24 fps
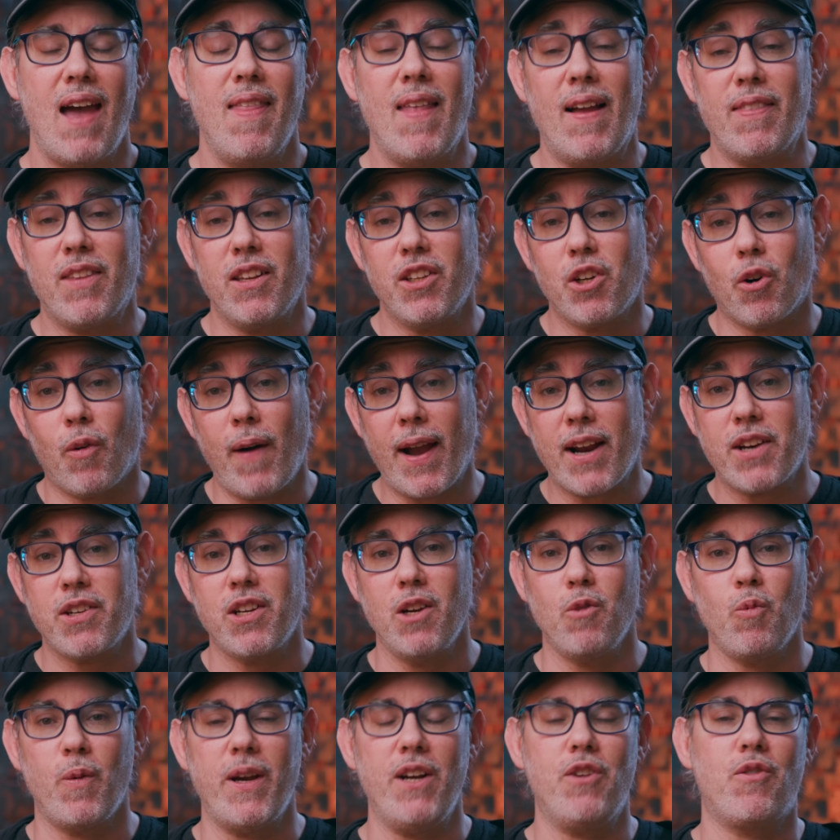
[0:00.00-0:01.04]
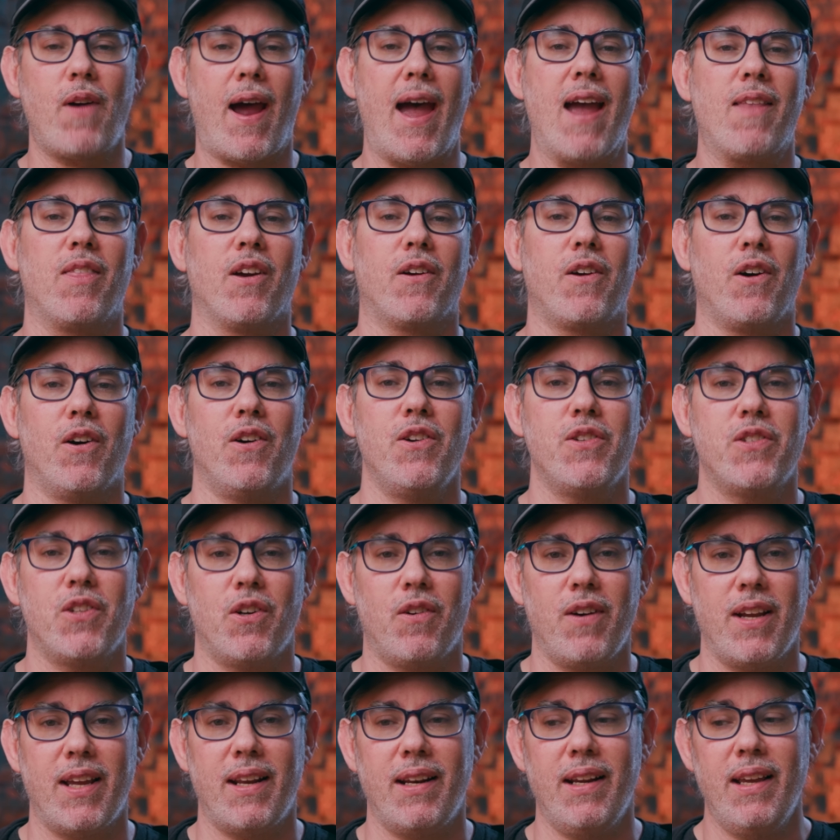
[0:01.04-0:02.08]
and that the direction we drag the
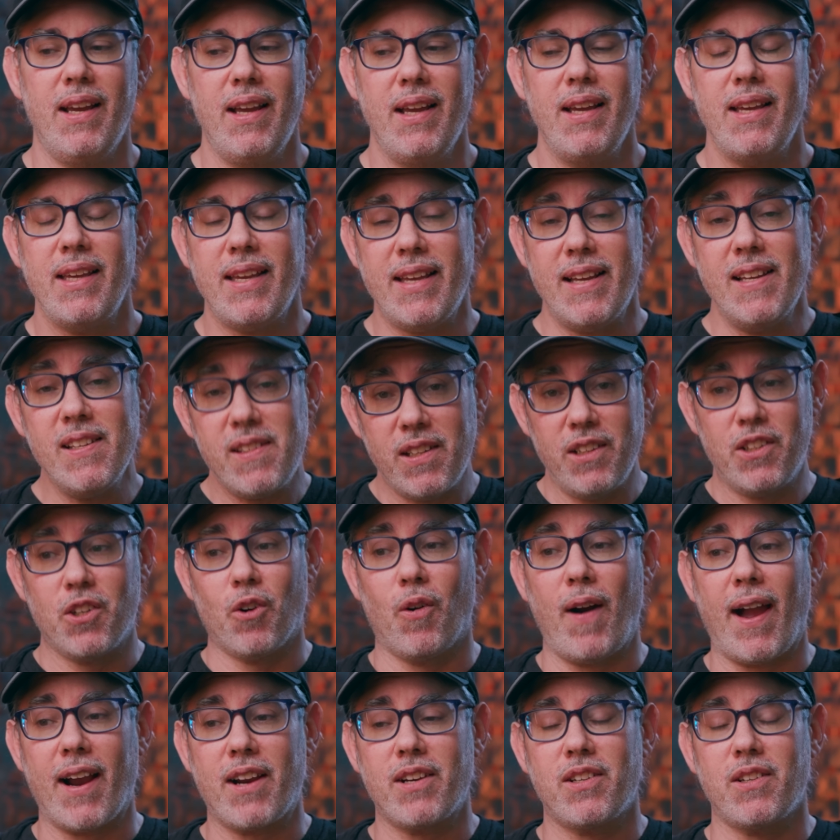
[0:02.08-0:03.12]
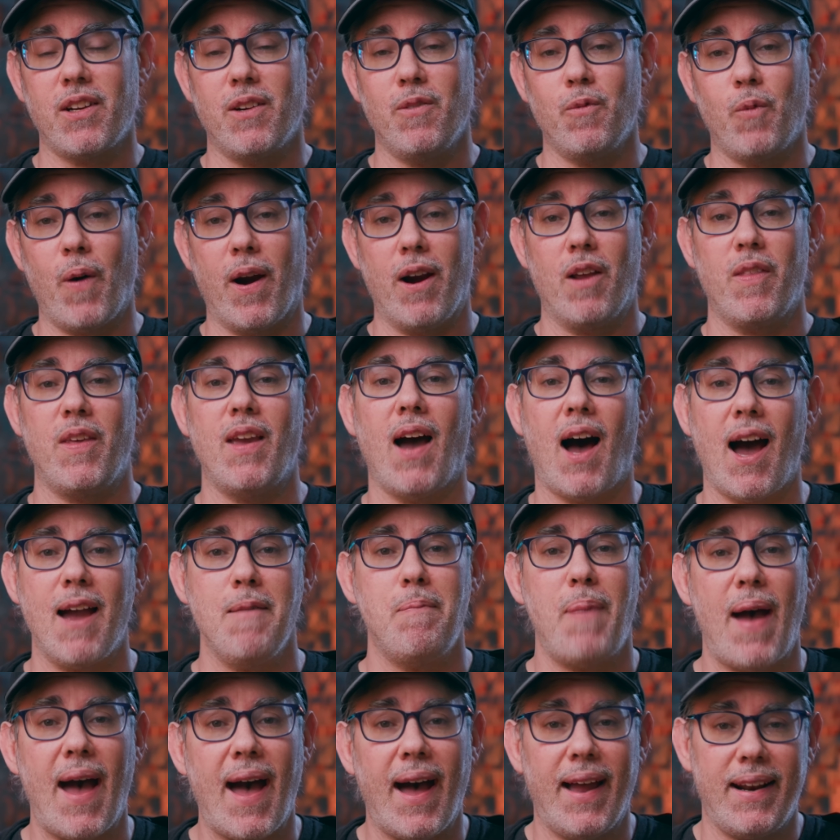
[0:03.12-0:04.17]
cursor in is the direction where the
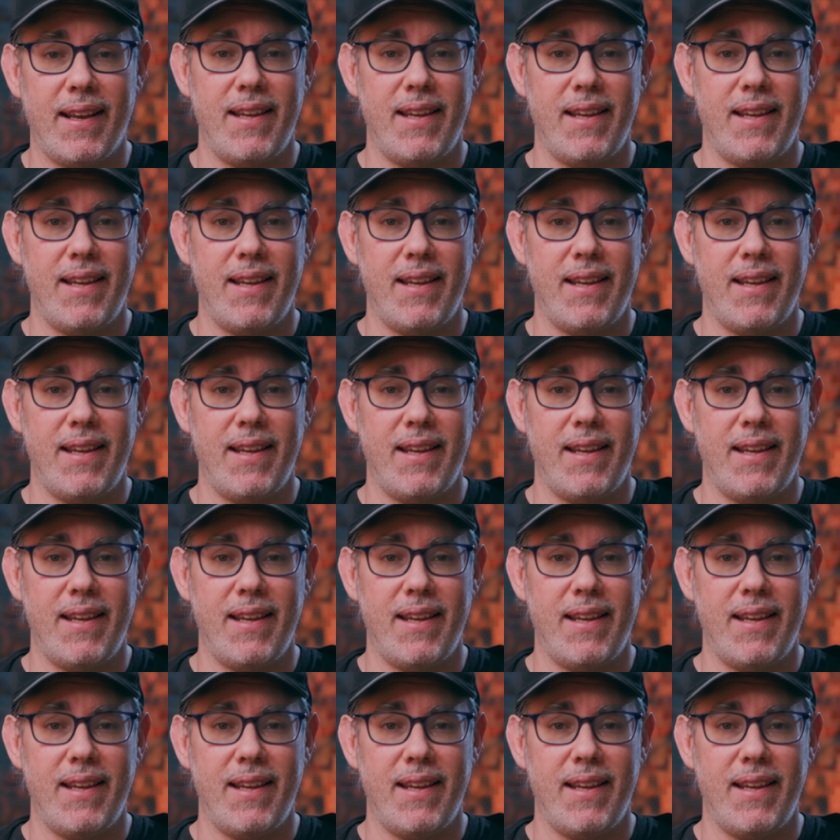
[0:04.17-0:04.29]
iPad